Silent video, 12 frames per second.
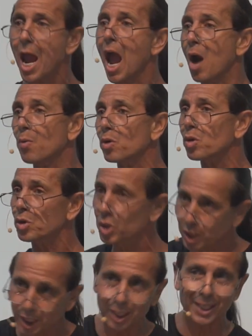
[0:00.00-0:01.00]
And where there's
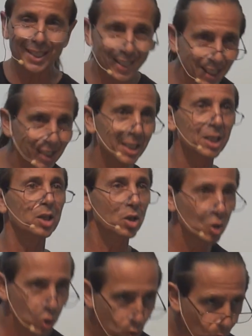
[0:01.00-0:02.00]
stealing, killing, and
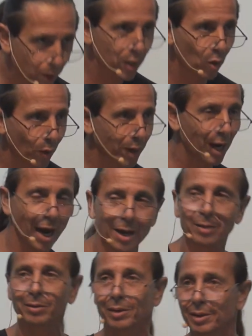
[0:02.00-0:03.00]
destroying going
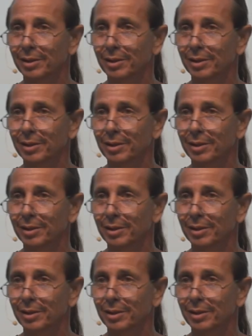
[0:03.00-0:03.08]
on,